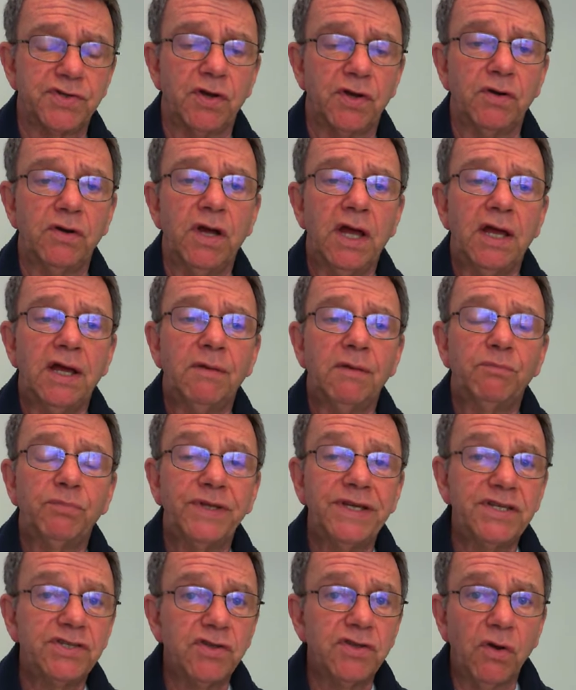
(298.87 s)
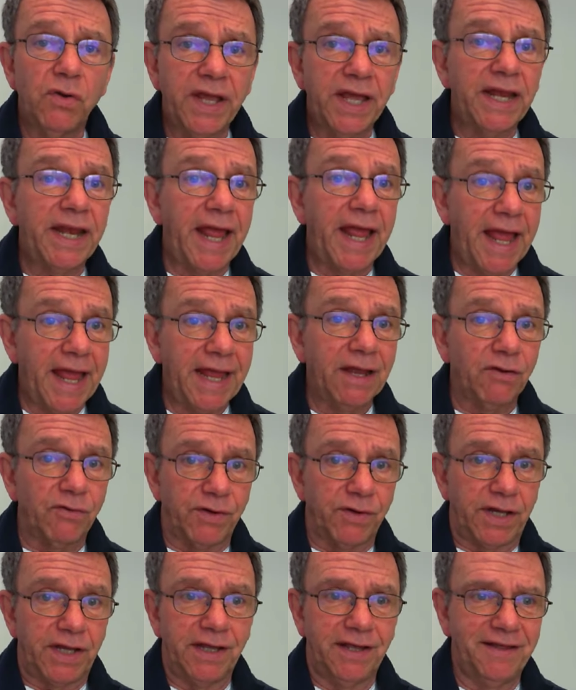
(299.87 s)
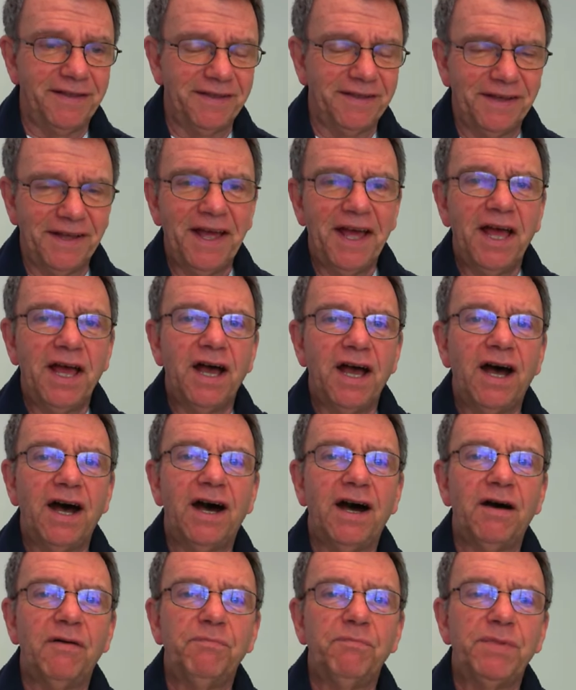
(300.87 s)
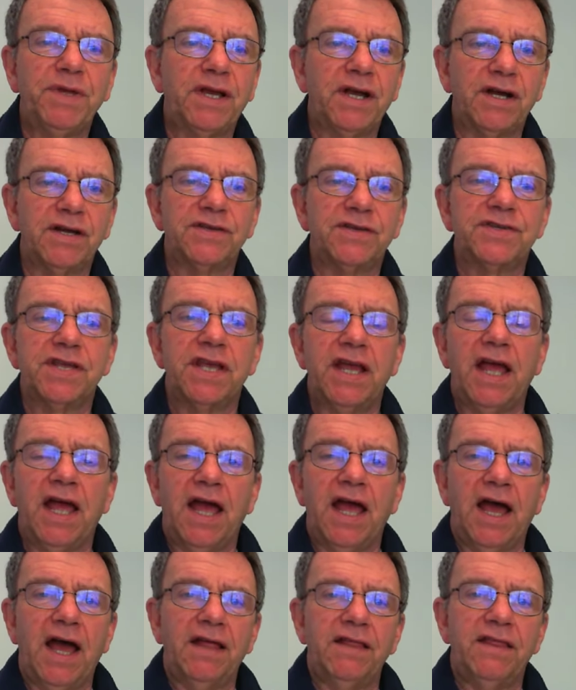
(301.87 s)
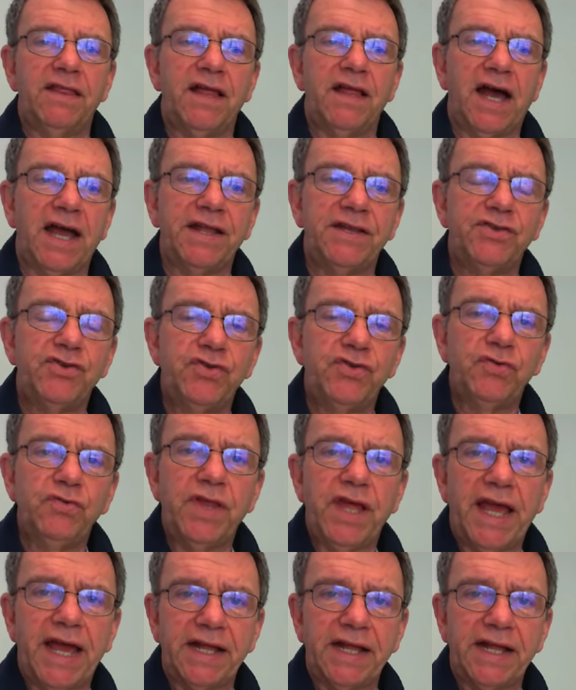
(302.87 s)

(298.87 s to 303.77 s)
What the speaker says: So please don't get angry because I do